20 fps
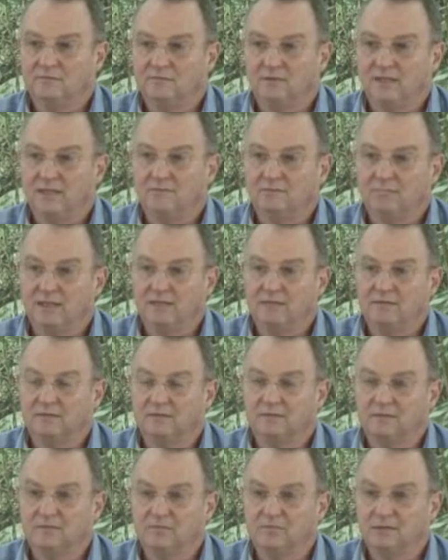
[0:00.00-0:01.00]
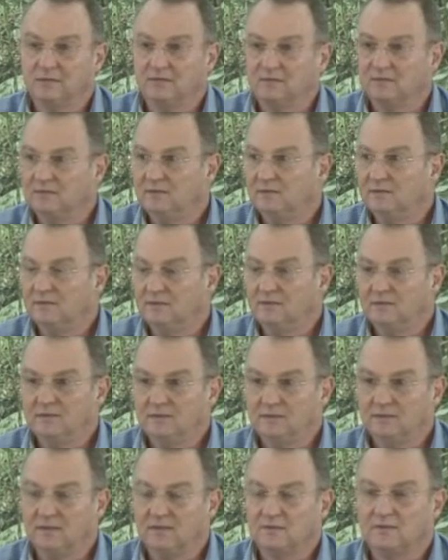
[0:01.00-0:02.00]
fine particles. But
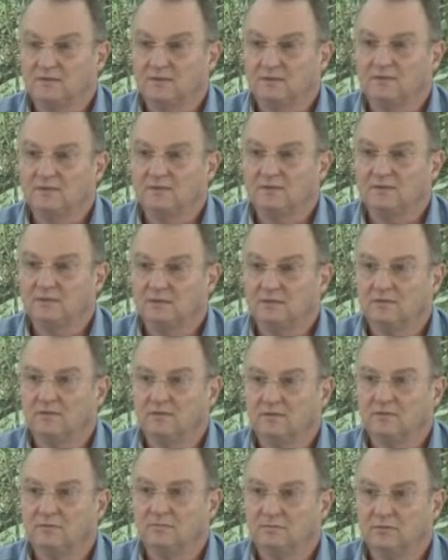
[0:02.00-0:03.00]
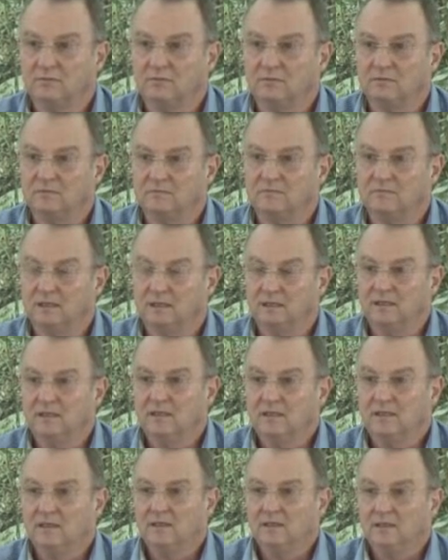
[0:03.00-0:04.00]
DDT as such is not a problem
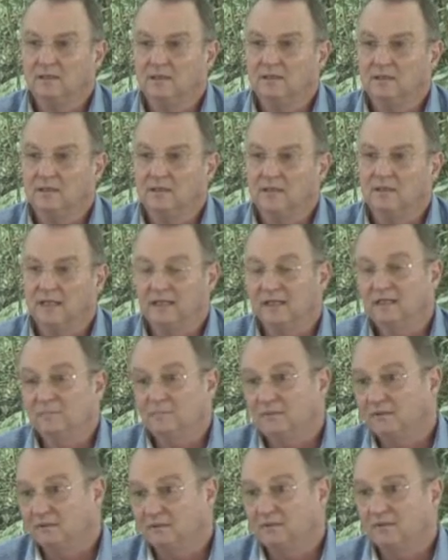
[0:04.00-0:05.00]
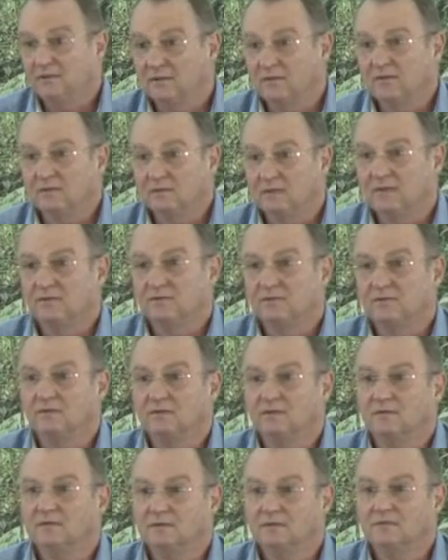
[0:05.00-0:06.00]
uh, anymore, not that
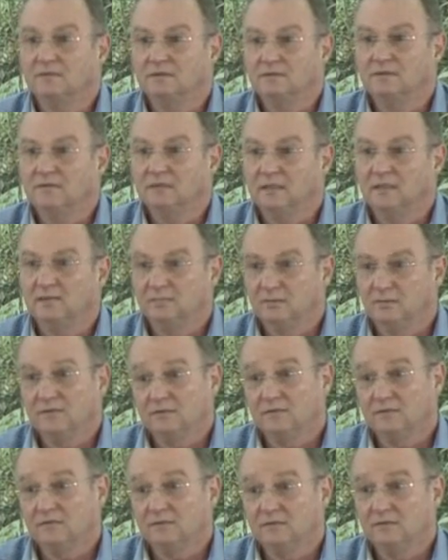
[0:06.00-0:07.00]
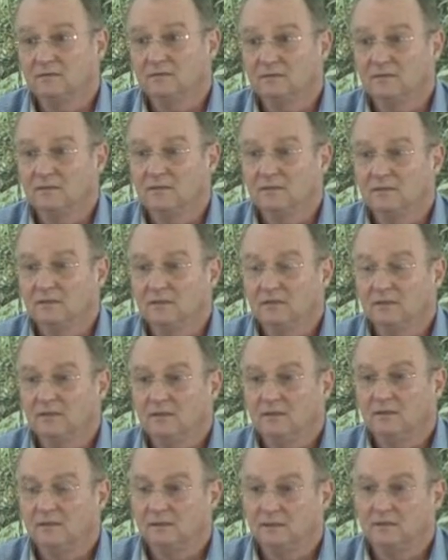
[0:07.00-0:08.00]
strong. It was.
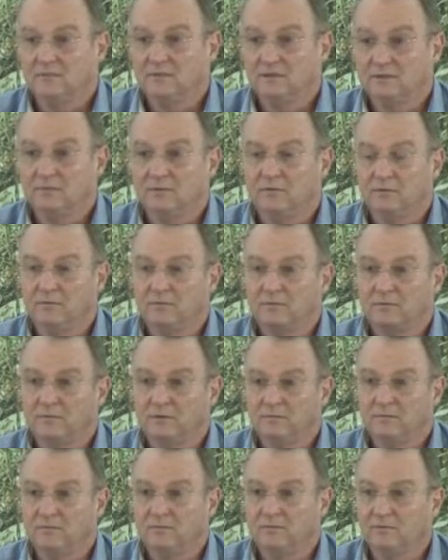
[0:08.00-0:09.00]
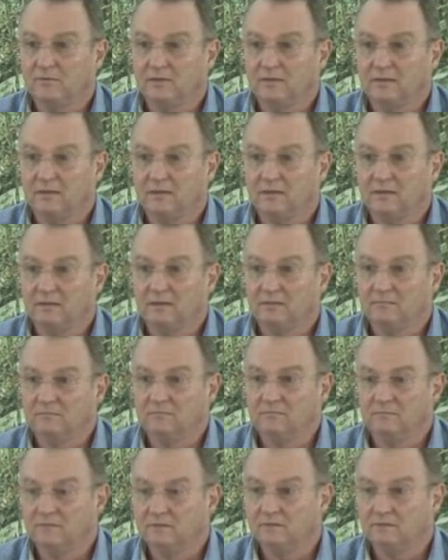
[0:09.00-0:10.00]
Uh, there, there were huge problems with um,
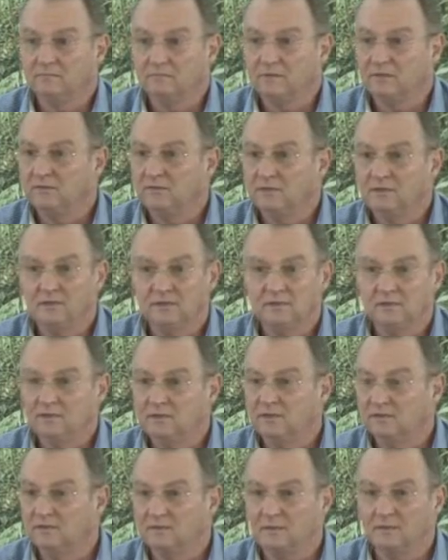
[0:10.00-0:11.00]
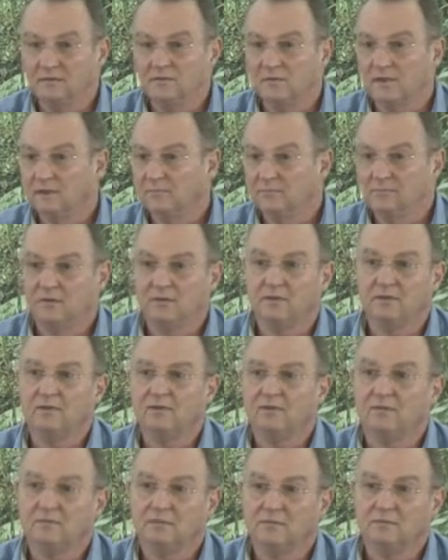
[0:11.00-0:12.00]
maternity and, and childbirth
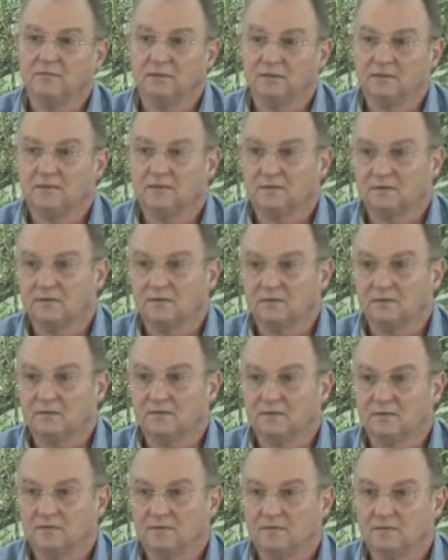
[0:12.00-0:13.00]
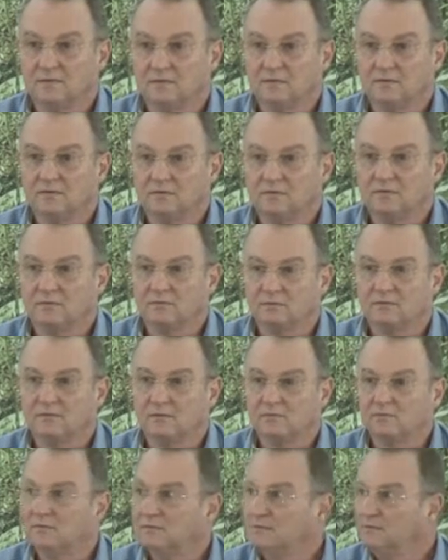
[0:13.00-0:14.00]
and so on, but it's, it's now not so strong
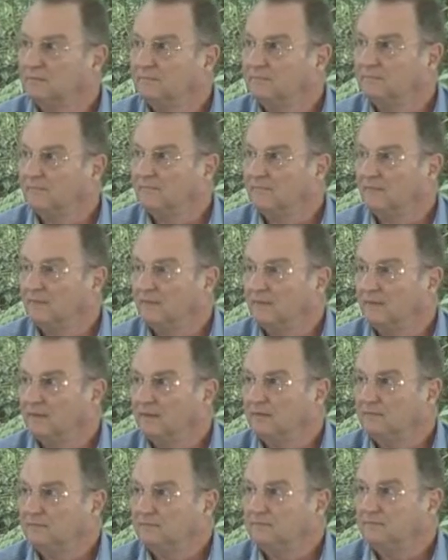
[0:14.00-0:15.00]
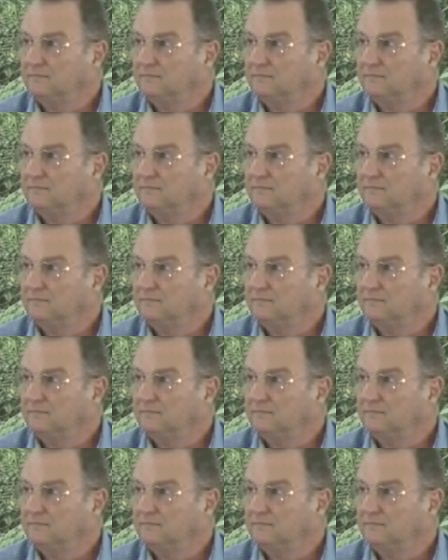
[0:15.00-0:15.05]
anymore.